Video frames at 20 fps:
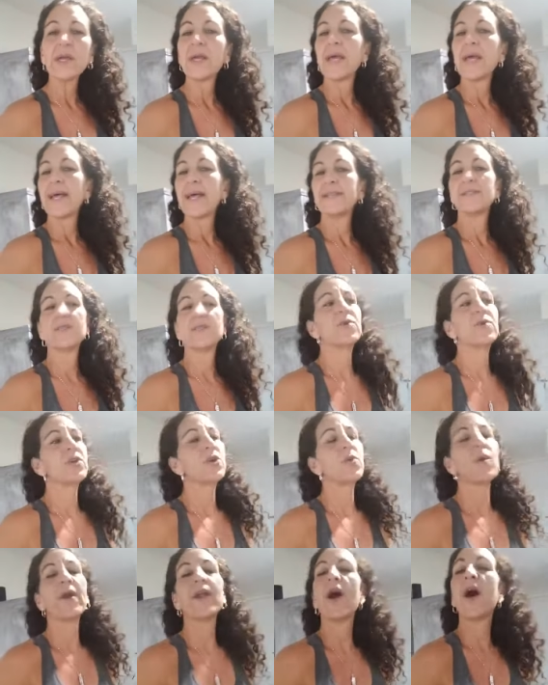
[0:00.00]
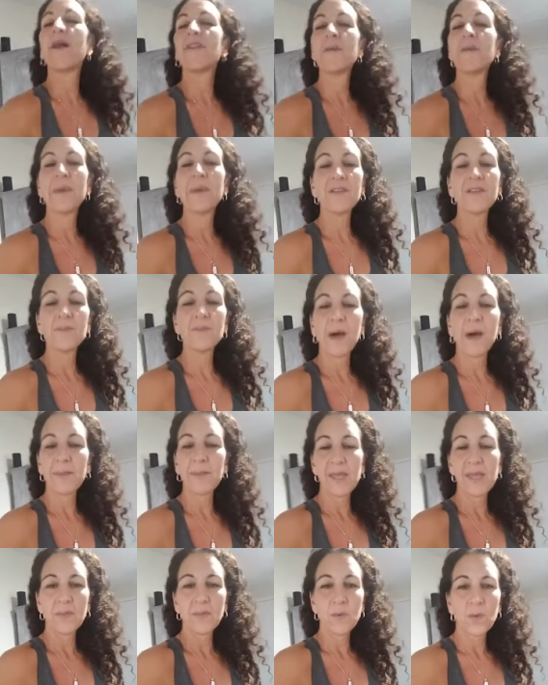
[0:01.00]
as though you are not the best
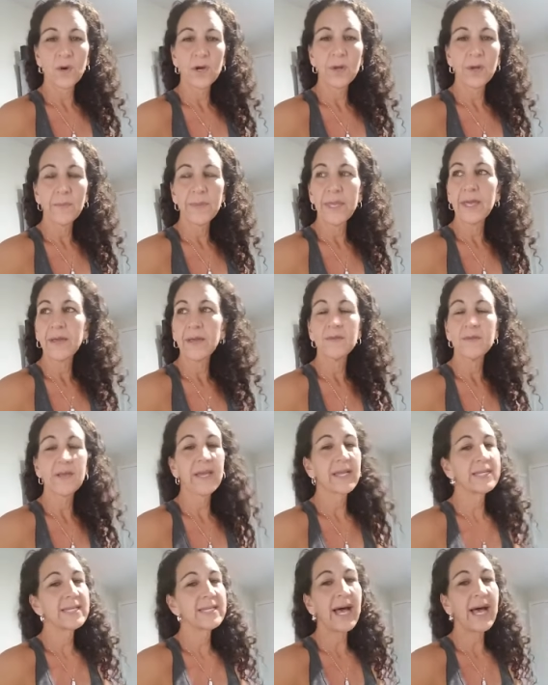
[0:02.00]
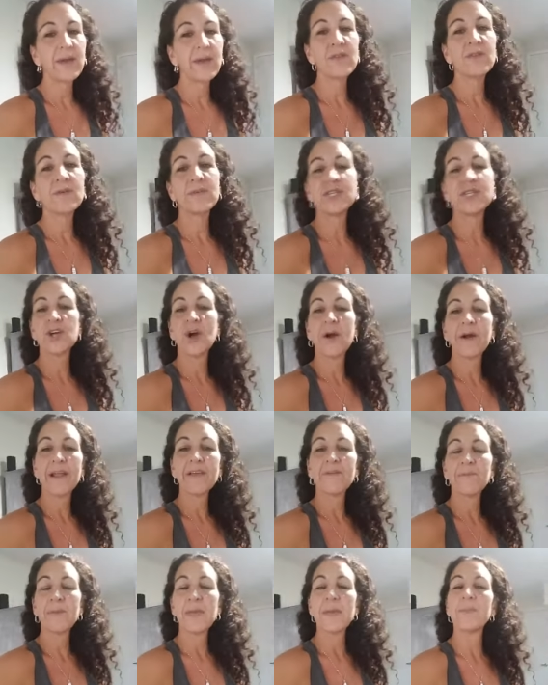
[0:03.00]
mommy in the world because I can tell you the majority
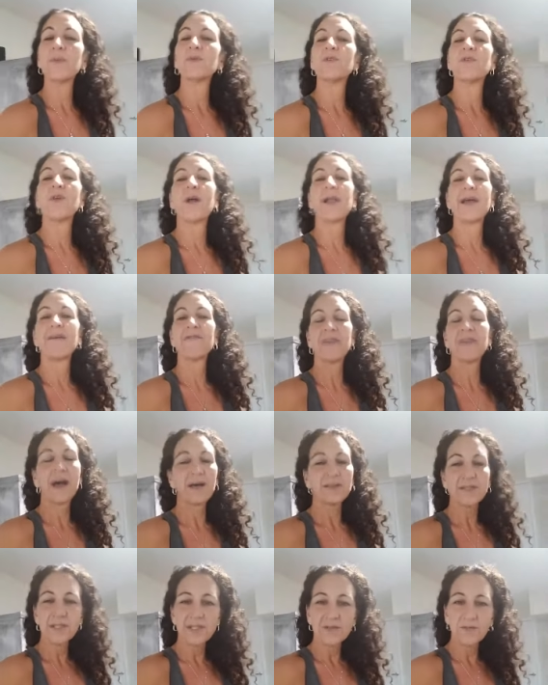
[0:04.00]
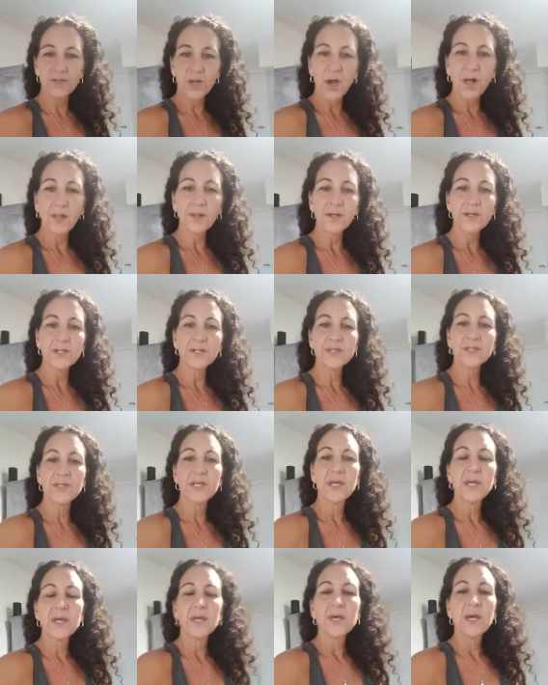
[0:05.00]
of people do not have thousands of dollars
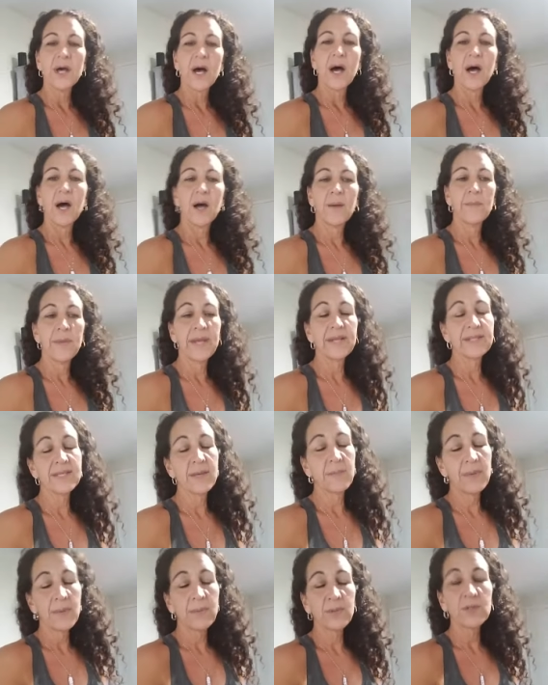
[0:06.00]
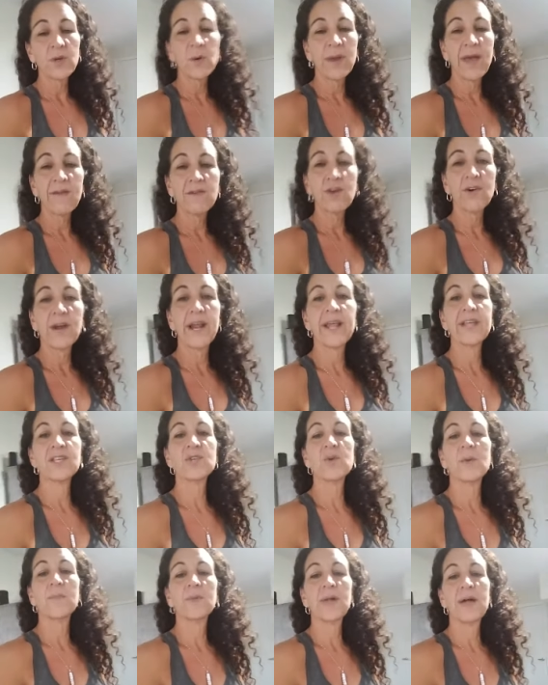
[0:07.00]
um, and some people don't have credit
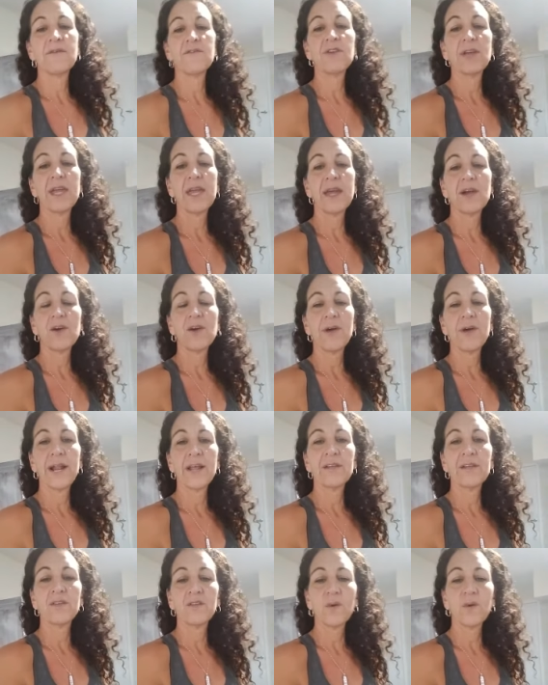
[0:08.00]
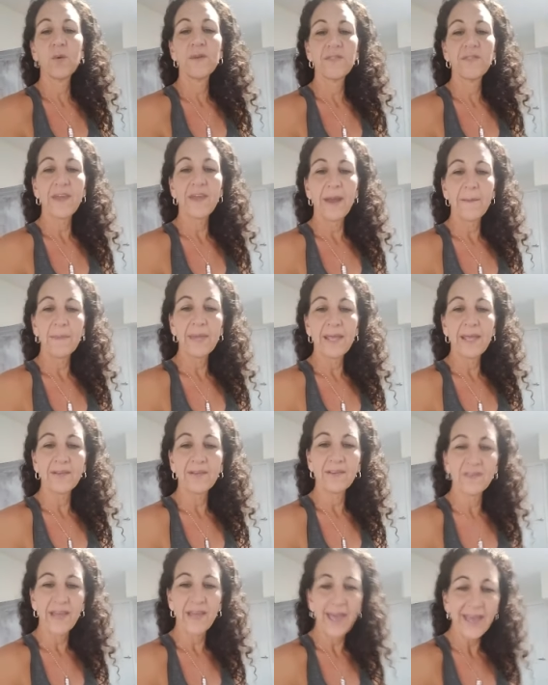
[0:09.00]
to apply for care credit. So, with that being
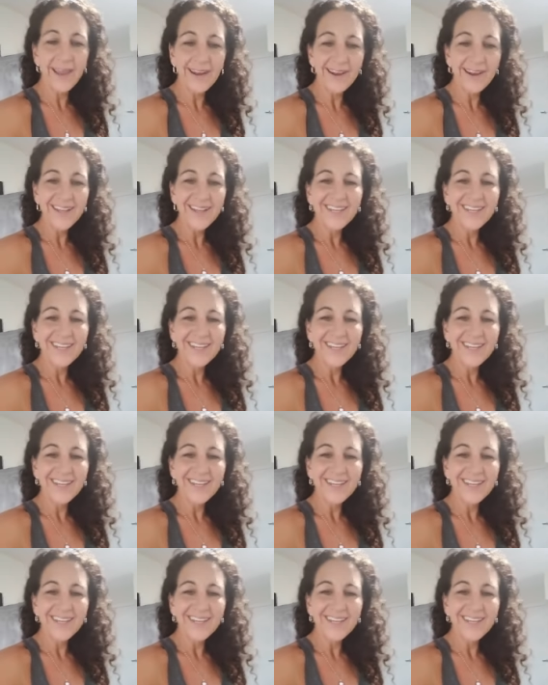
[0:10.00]
said,